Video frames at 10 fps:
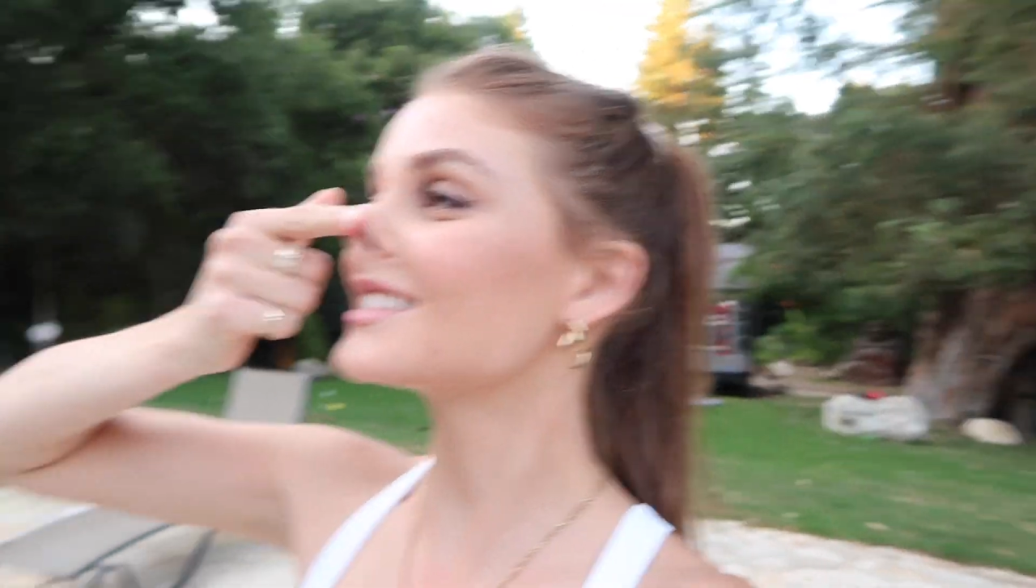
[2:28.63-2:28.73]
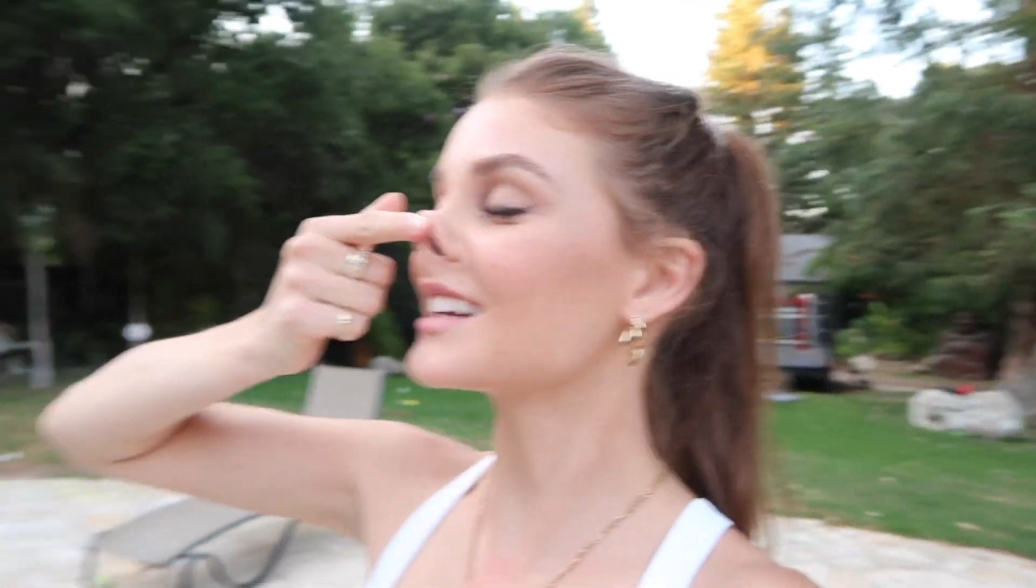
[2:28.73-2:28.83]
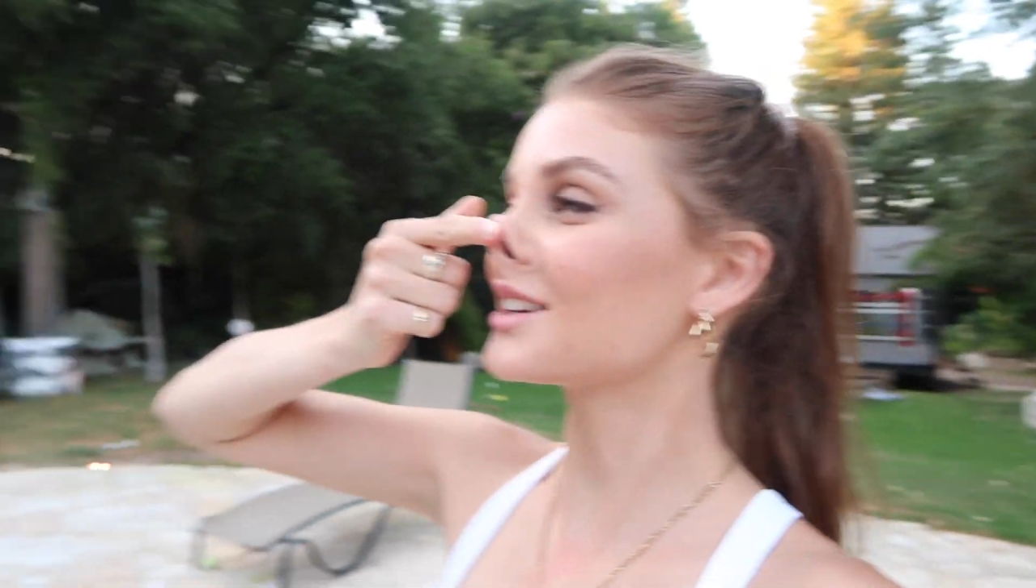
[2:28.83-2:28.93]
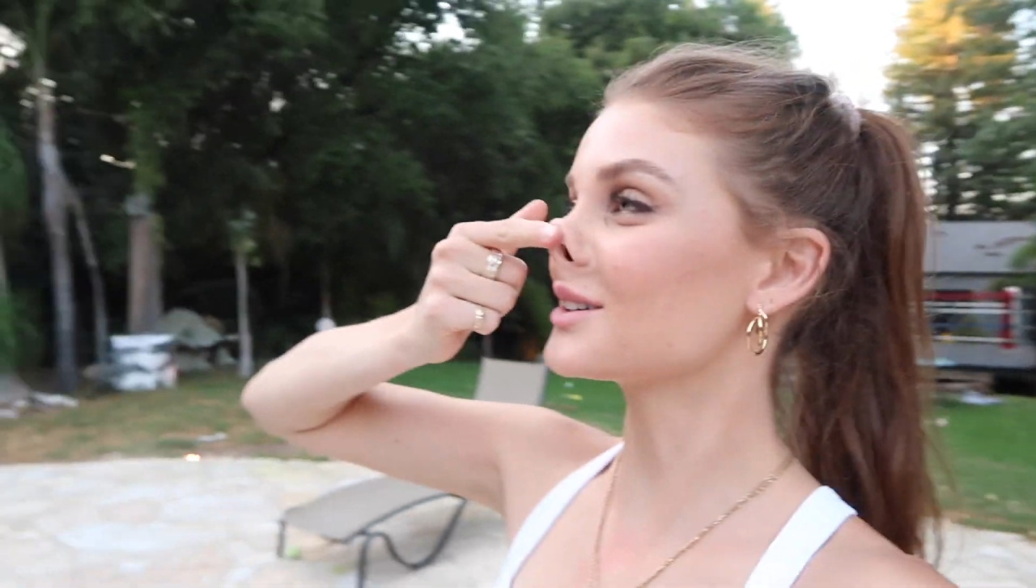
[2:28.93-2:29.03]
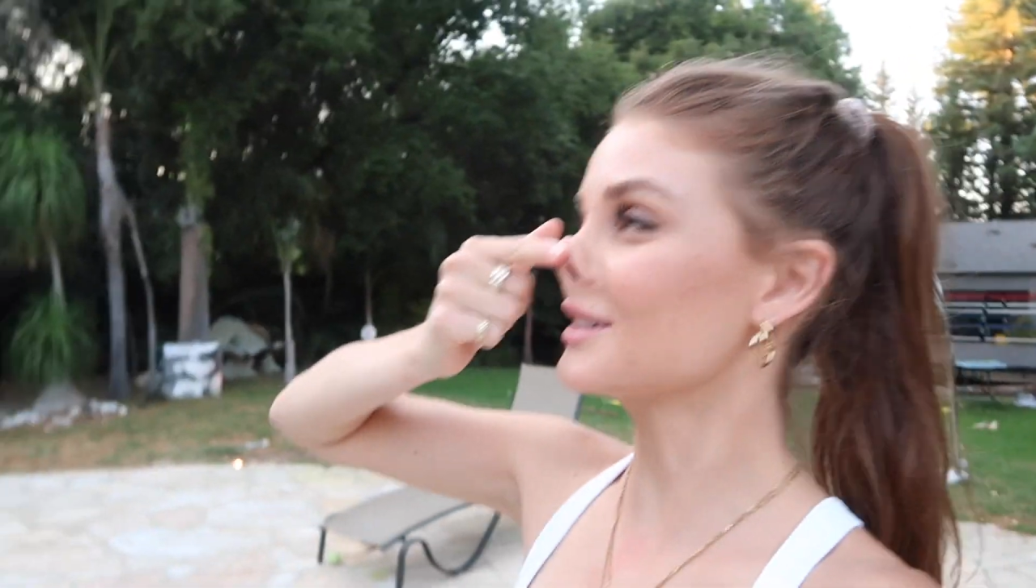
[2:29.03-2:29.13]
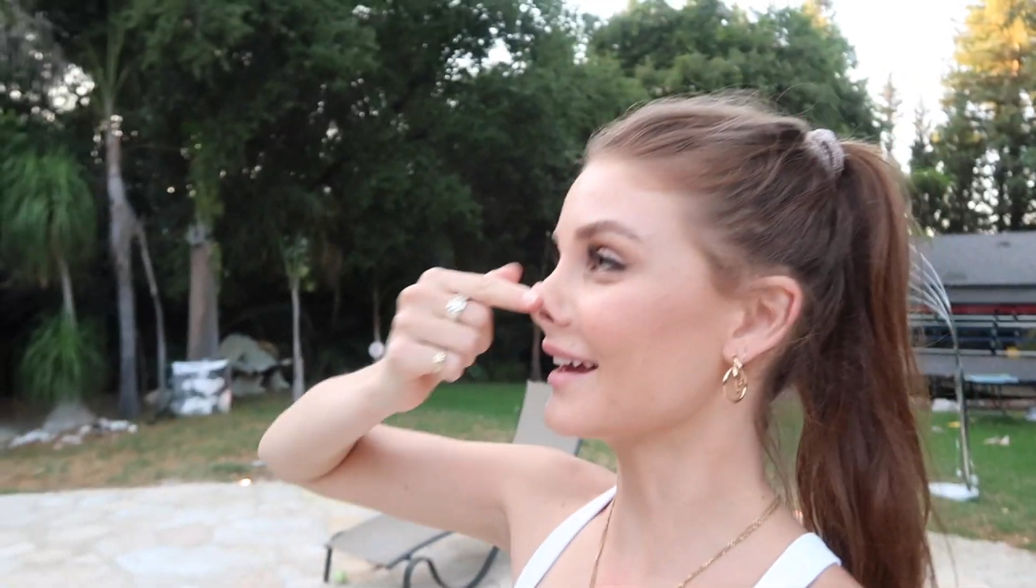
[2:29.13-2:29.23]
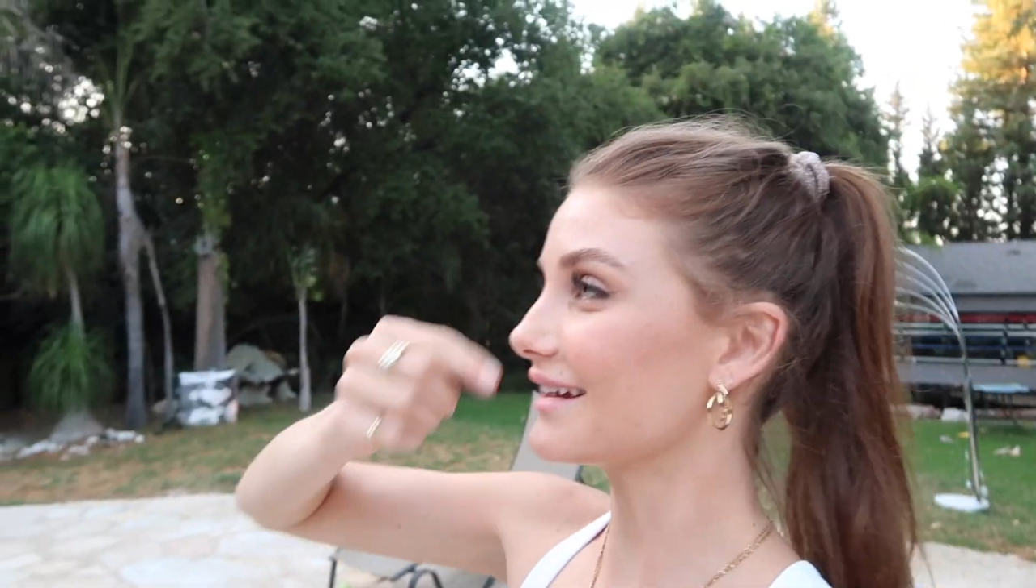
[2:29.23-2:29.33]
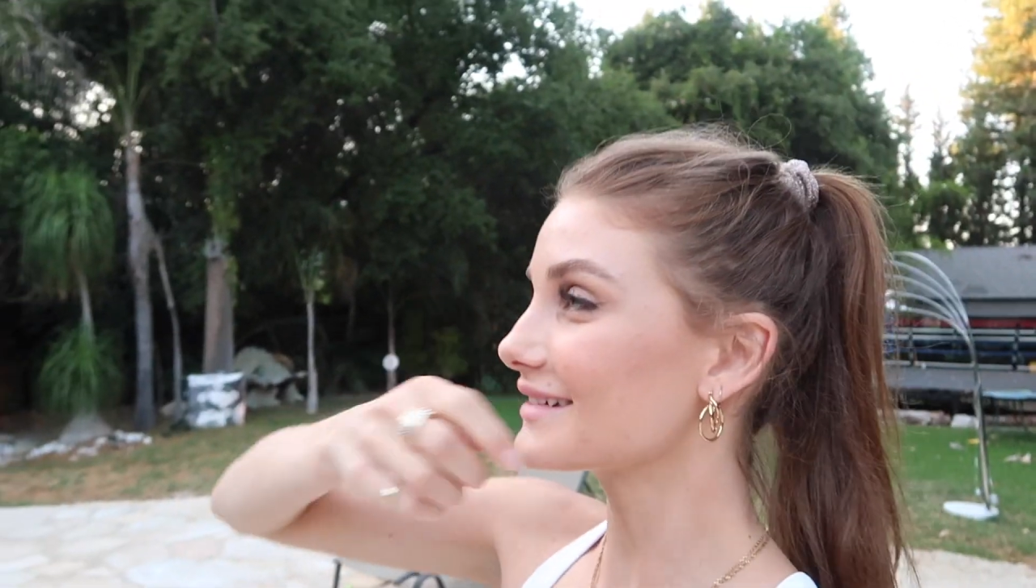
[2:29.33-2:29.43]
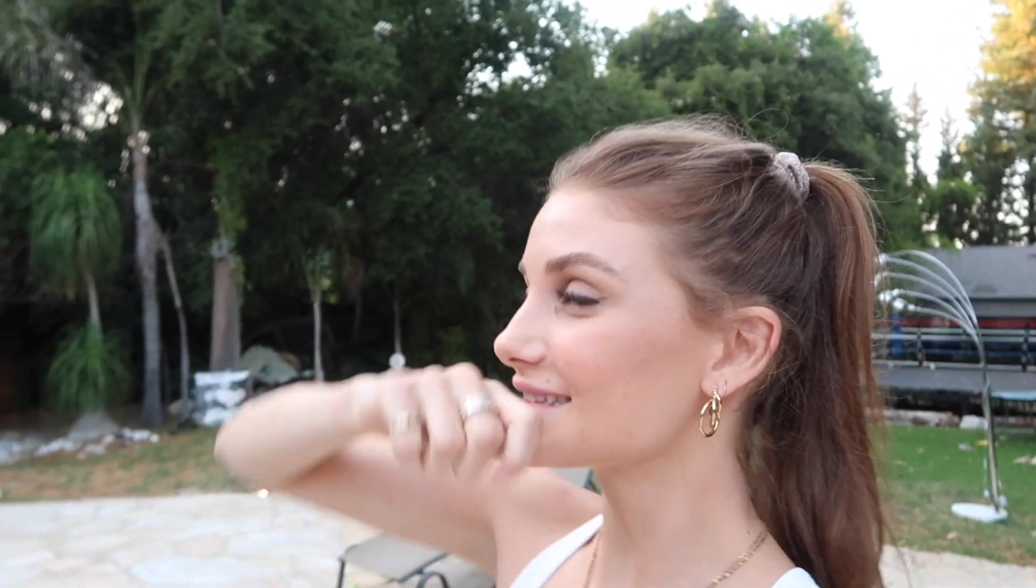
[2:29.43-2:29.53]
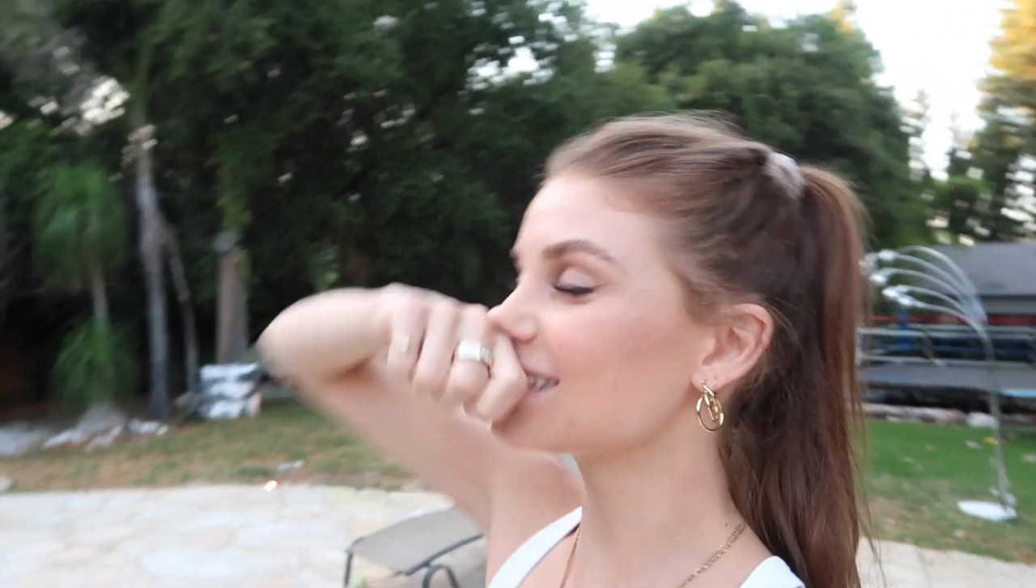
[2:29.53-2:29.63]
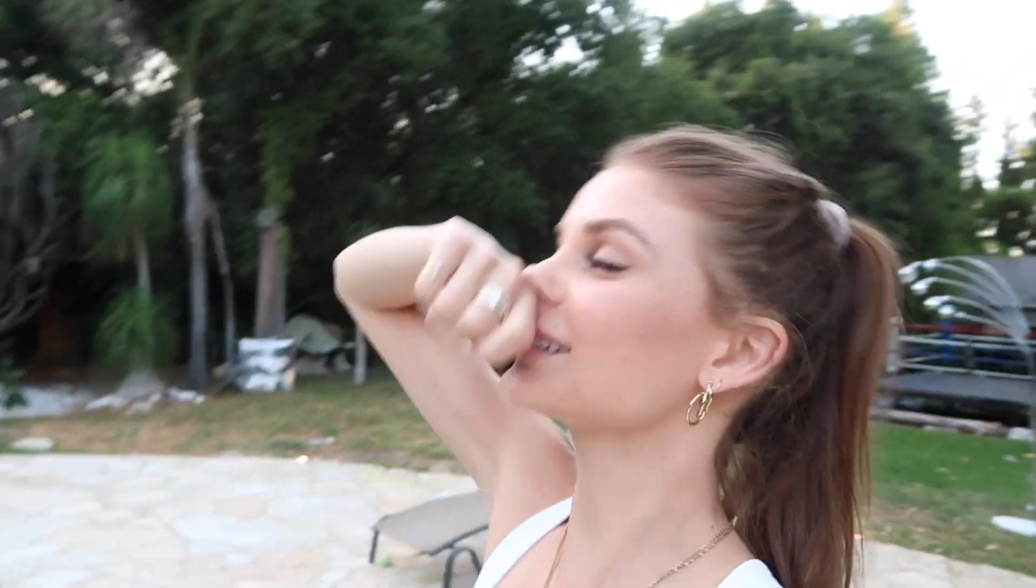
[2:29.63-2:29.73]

stick your like mm,